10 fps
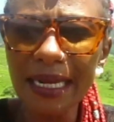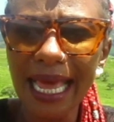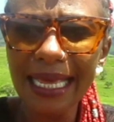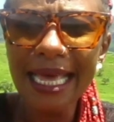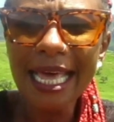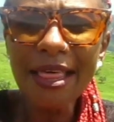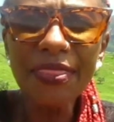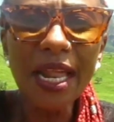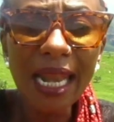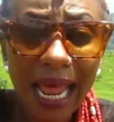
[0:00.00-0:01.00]
like
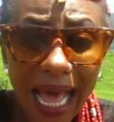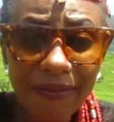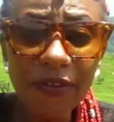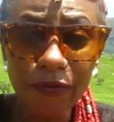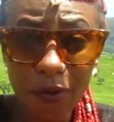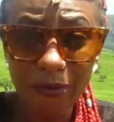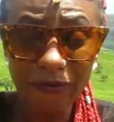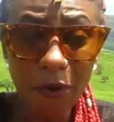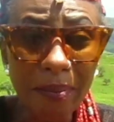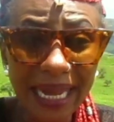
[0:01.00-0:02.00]
the love
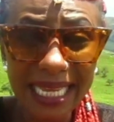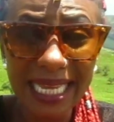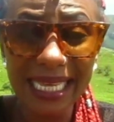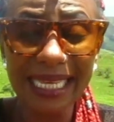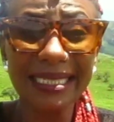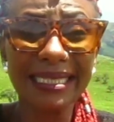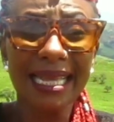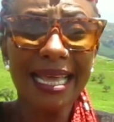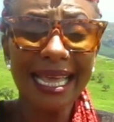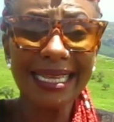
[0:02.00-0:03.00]
for money is
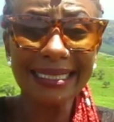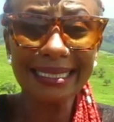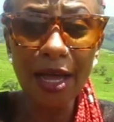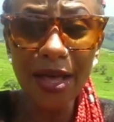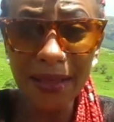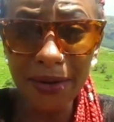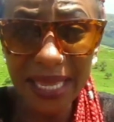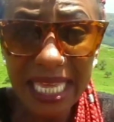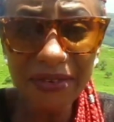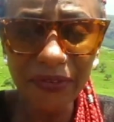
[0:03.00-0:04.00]

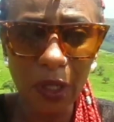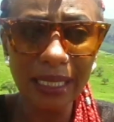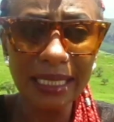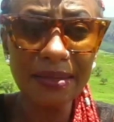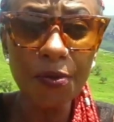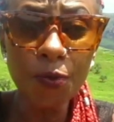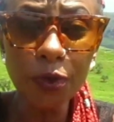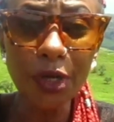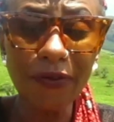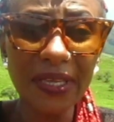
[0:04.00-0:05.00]
evil, is the
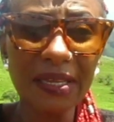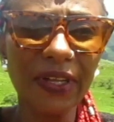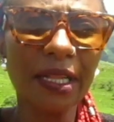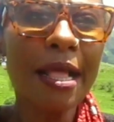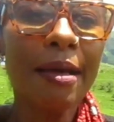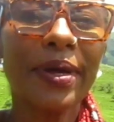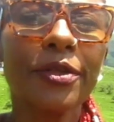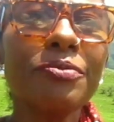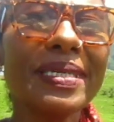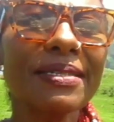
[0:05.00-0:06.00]
root of evil. But
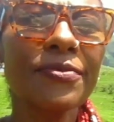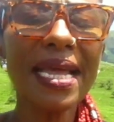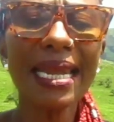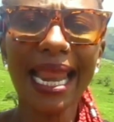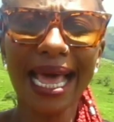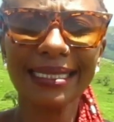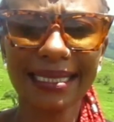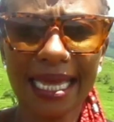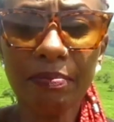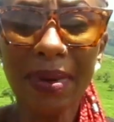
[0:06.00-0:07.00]
you must realize
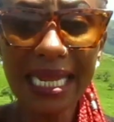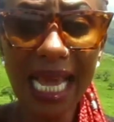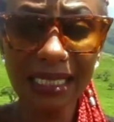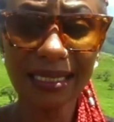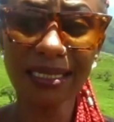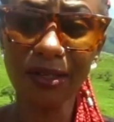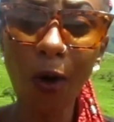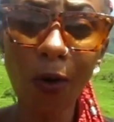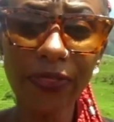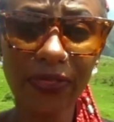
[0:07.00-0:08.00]
that money answers
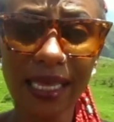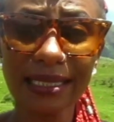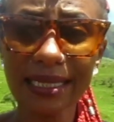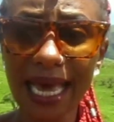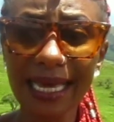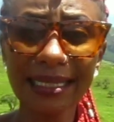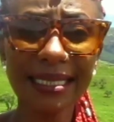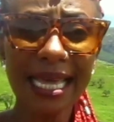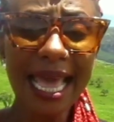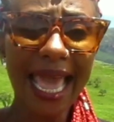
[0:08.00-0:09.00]
all things, guys.
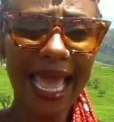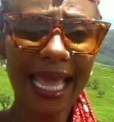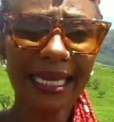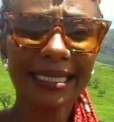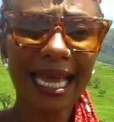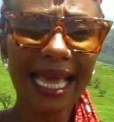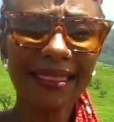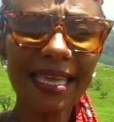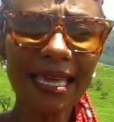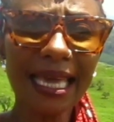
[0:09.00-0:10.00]
And I
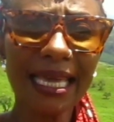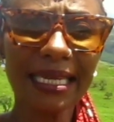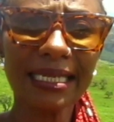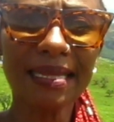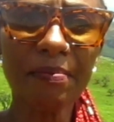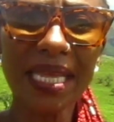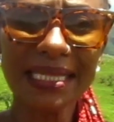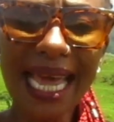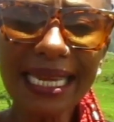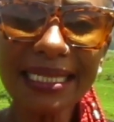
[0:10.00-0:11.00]
think it is the
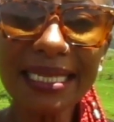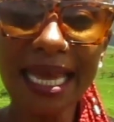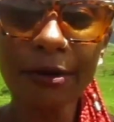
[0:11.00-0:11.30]
mentality that